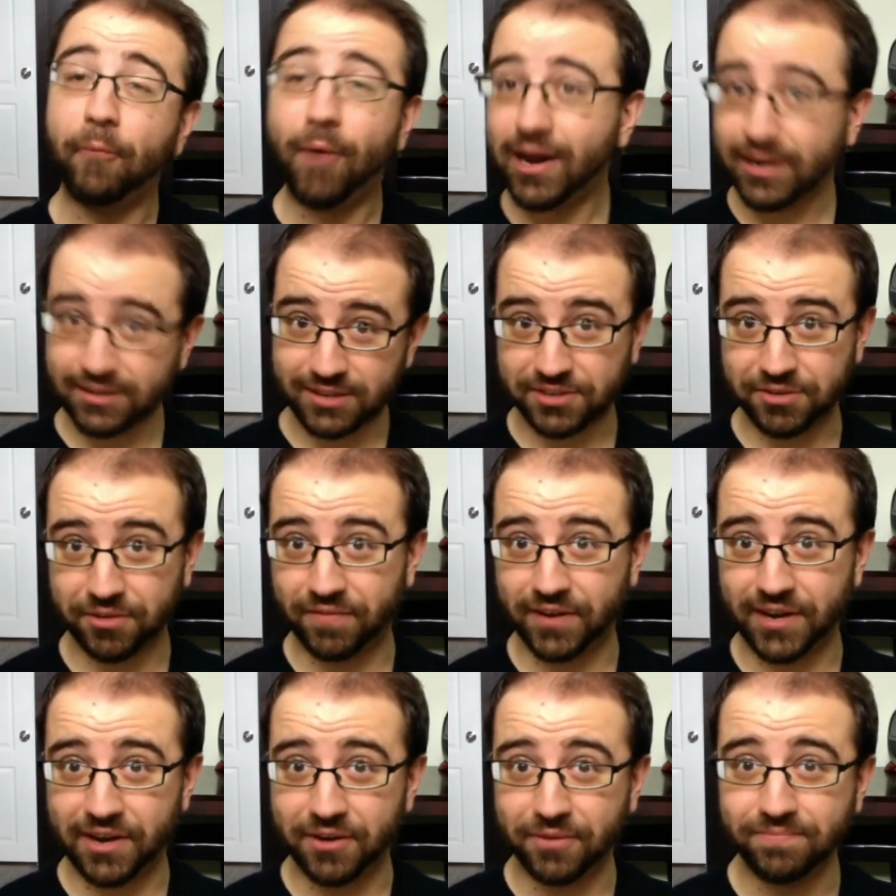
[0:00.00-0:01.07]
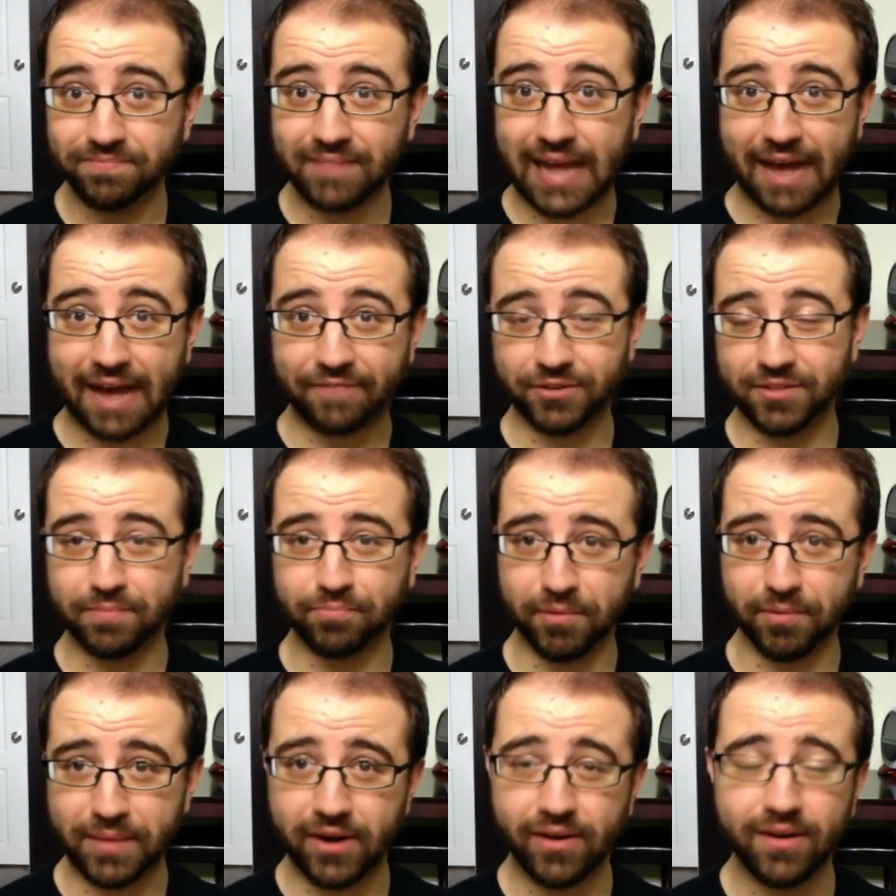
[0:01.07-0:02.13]
I wanted to do a video after the
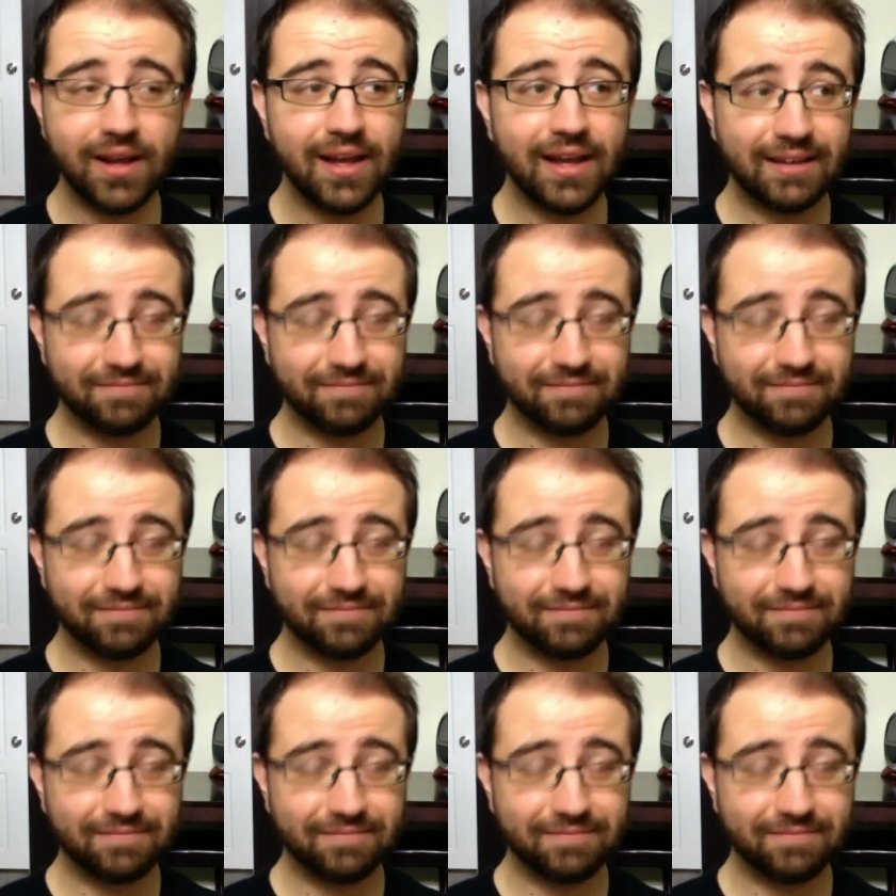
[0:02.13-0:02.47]
premiere.